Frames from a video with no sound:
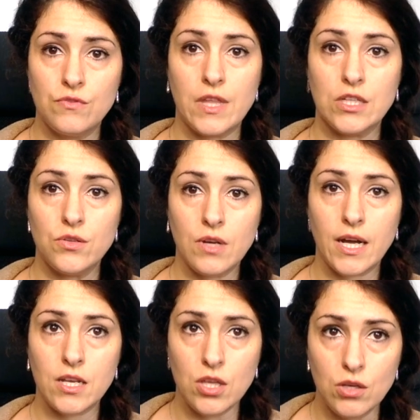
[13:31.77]
that you
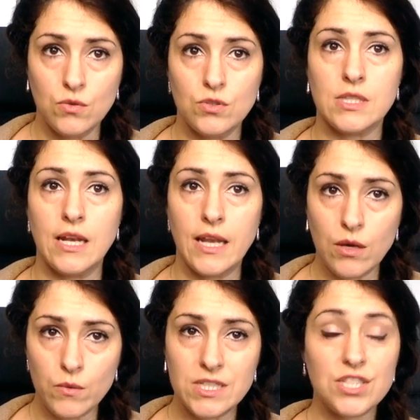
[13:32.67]
can use the
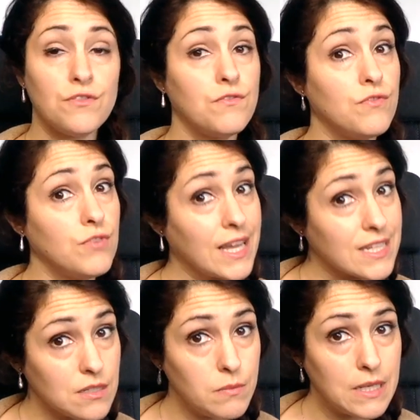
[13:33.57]
language
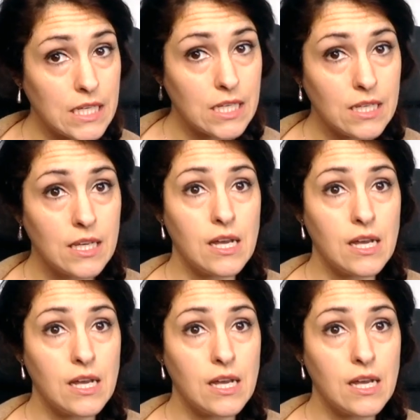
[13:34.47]
flexibly